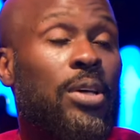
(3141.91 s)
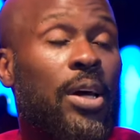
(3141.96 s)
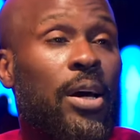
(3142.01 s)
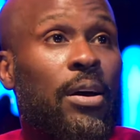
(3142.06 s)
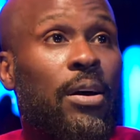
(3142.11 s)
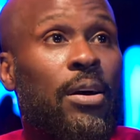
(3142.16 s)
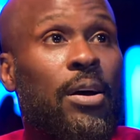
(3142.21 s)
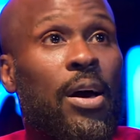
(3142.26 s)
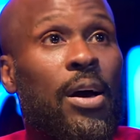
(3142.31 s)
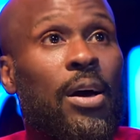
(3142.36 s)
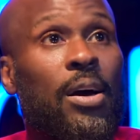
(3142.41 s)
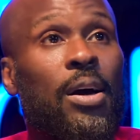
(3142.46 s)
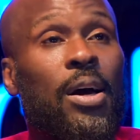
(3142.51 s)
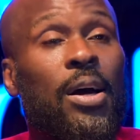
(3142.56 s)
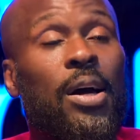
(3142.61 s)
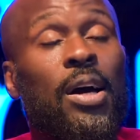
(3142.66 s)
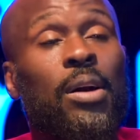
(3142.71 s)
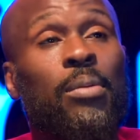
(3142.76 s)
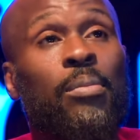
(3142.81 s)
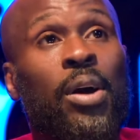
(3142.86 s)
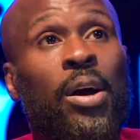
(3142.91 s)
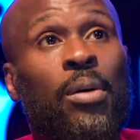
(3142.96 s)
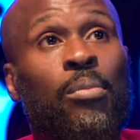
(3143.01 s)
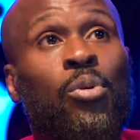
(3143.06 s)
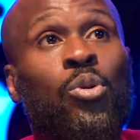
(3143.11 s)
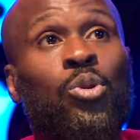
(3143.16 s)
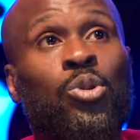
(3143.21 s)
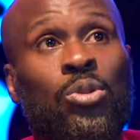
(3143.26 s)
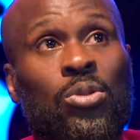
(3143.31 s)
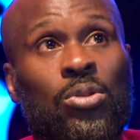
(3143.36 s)
I got in my
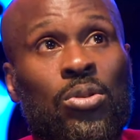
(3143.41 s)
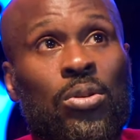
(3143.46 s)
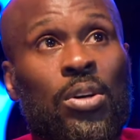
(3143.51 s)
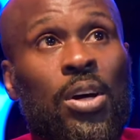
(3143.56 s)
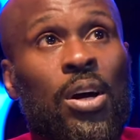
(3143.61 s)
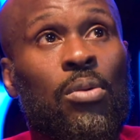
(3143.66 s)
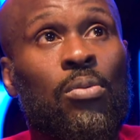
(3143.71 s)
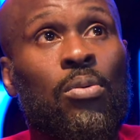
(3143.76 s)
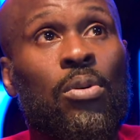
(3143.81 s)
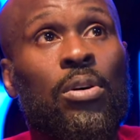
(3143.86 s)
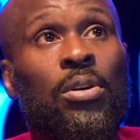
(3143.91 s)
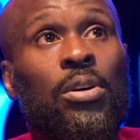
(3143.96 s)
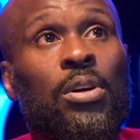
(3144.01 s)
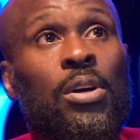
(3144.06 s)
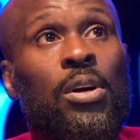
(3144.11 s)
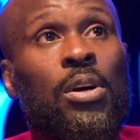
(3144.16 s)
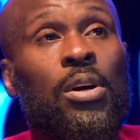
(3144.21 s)
emotions on that one,